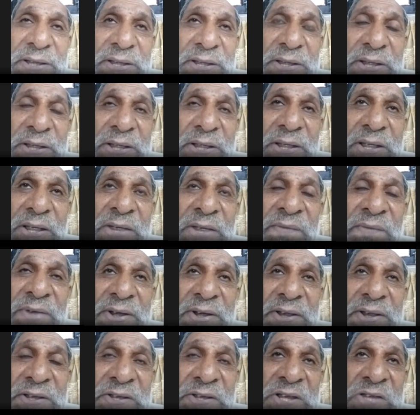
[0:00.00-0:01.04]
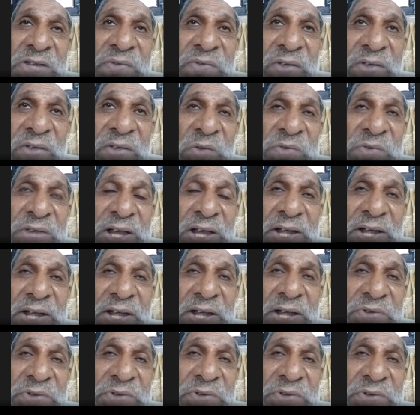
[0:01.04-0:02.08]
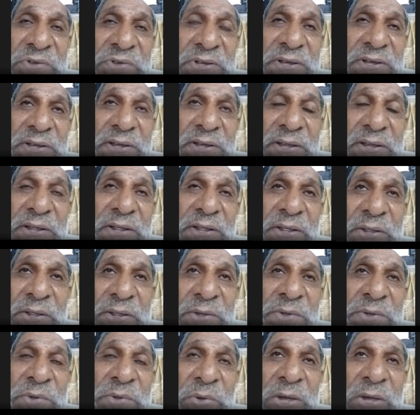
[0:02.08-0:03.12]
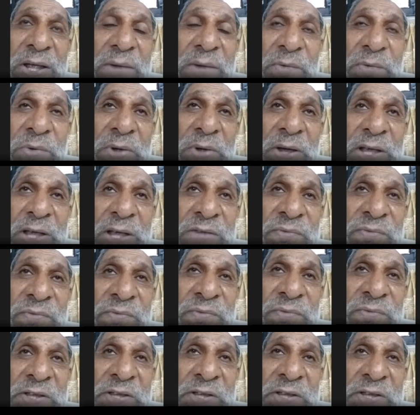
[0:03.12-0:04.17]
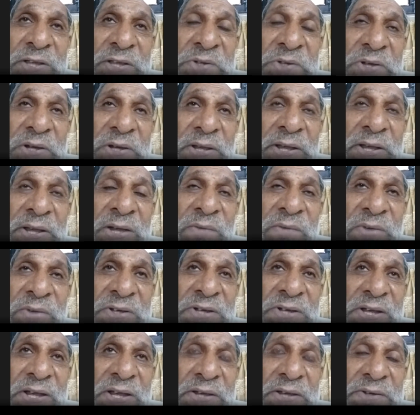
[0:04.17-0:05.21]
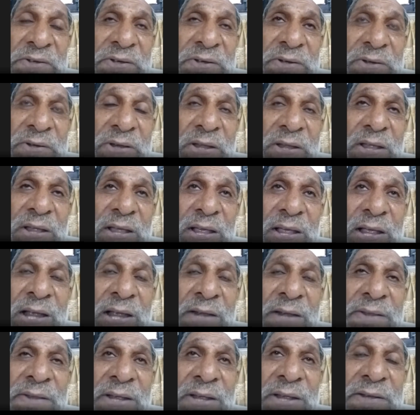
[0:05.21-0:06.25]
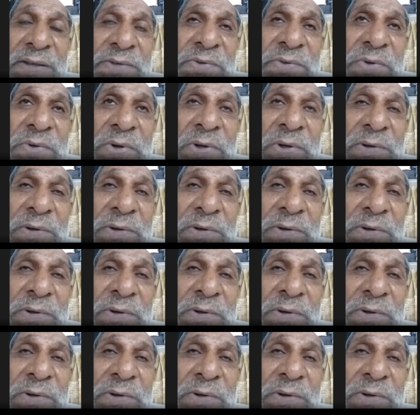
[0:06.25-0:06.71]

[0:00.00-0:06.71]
If it is spherocytosis, you have to ask for a special investigation, and that is called